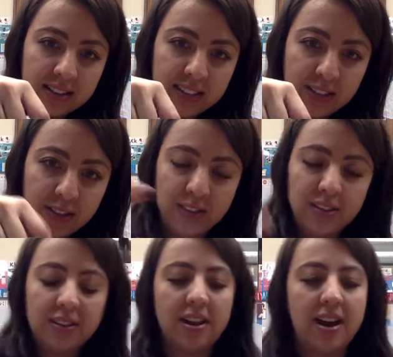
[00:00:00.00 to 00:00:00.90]
little
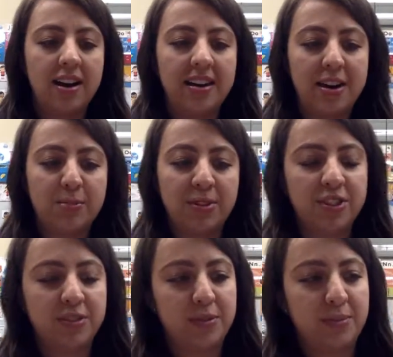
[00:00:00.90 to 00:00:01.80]
number
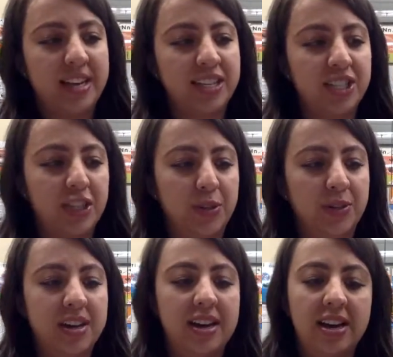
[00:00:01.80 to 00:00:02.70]
to remind you.
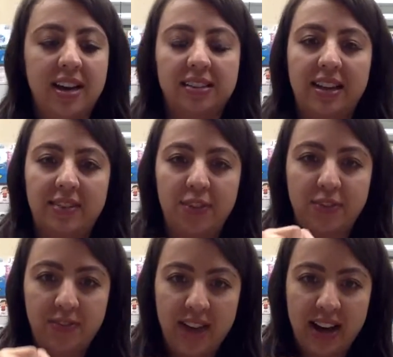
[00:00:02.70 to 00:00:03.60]
Level
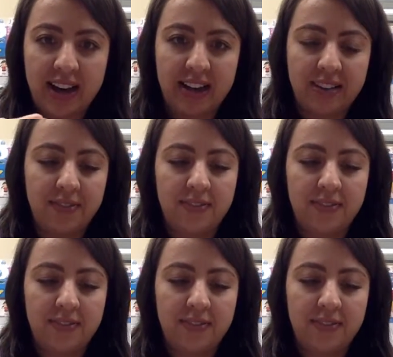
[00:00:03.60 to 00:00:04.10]
5,